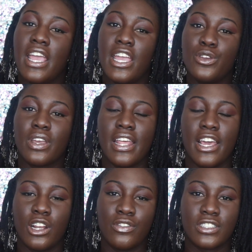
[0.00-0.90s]
and you can
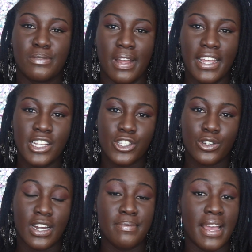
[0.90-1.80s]
head over to my
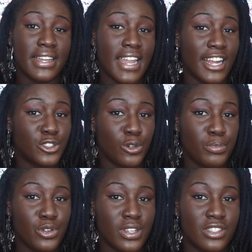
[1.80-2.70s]
Instagram at
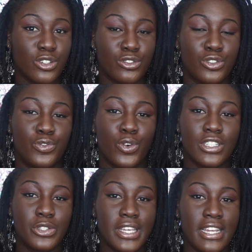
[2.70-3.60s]

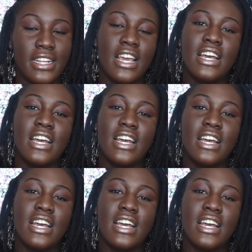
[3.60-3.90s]
naturalbeauty0214